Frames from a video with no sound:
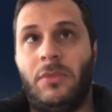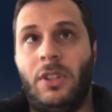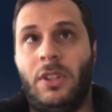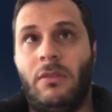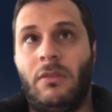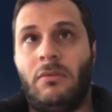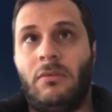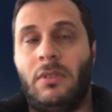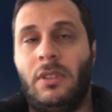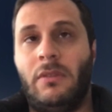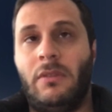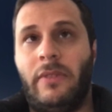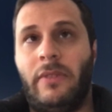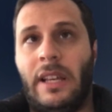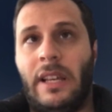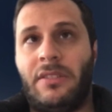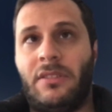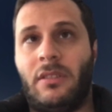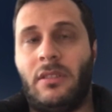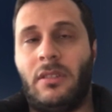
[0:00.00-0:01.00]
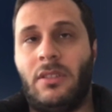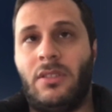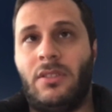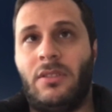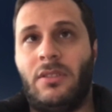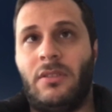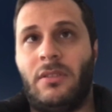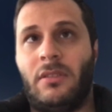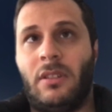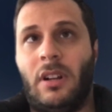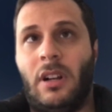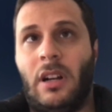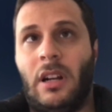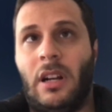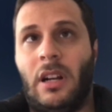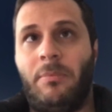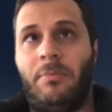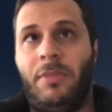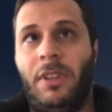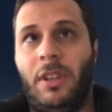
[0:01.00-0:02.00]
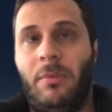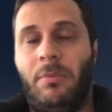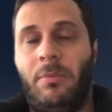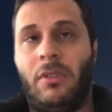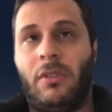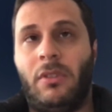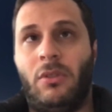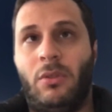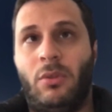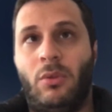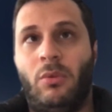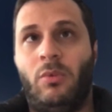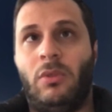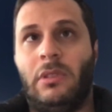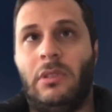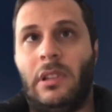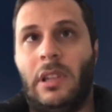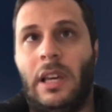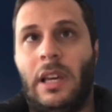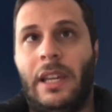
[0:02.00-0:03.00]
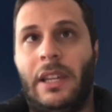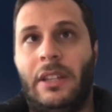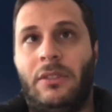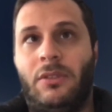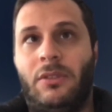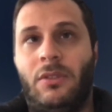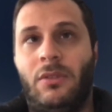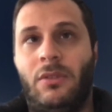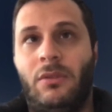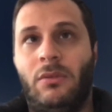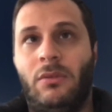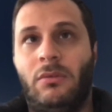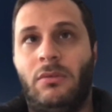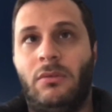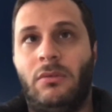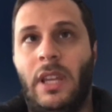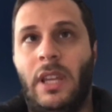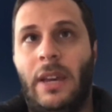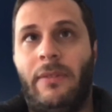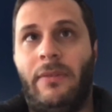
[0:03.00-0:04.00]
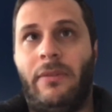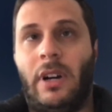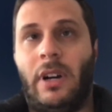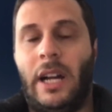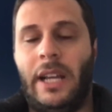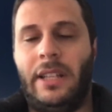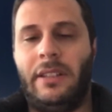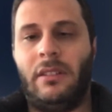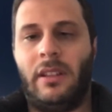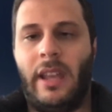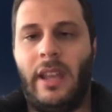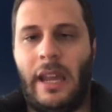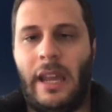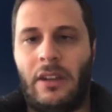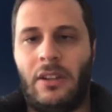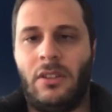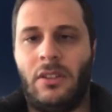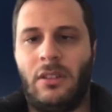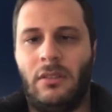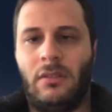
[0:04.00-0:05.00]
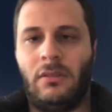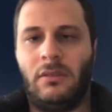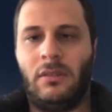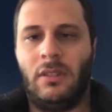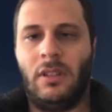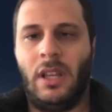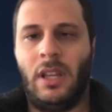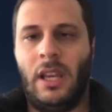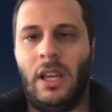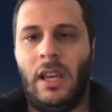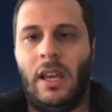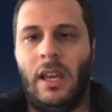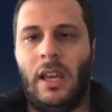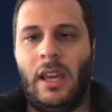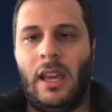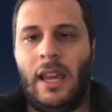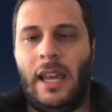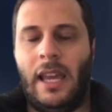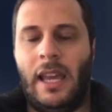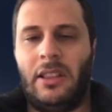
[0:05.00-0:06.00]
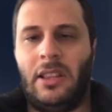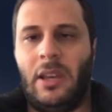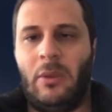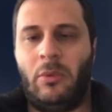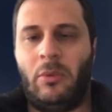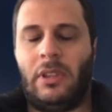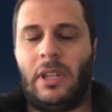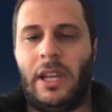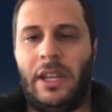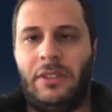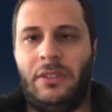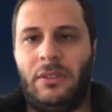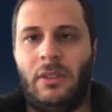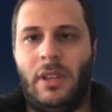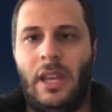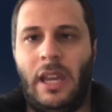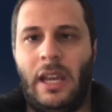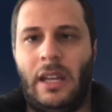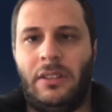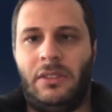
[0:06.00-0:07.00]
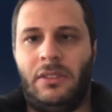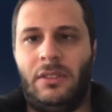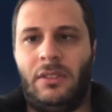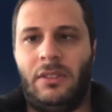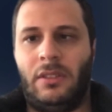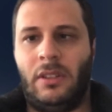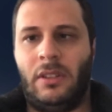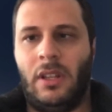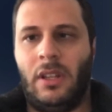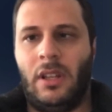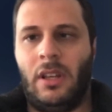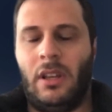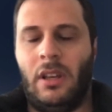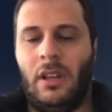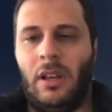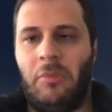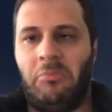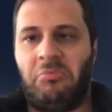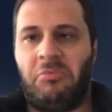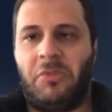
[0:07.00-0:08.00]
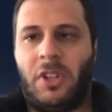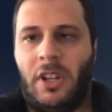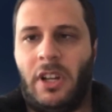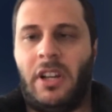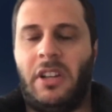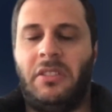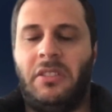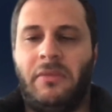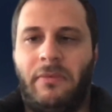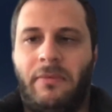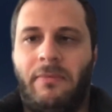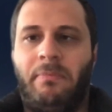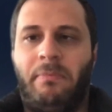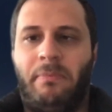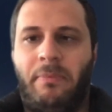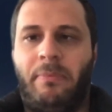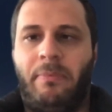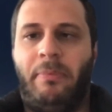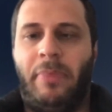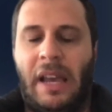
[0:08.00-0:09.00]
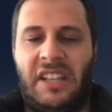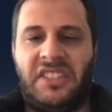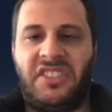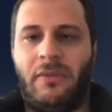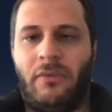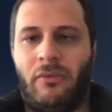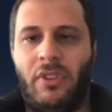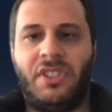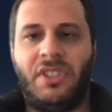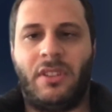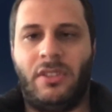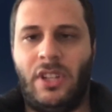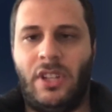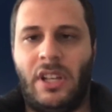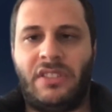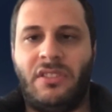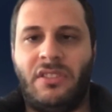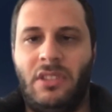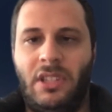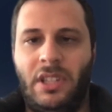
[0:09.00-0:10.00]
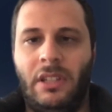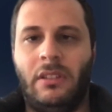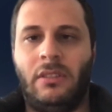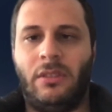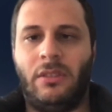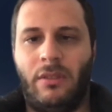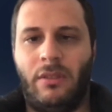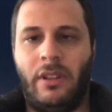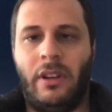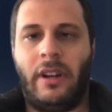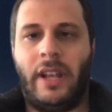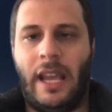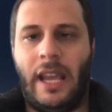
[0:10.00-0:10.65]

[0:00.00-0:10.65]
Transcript: Investors are people who they have idle cash and they would like to get kind of passive risk adjusted yield on their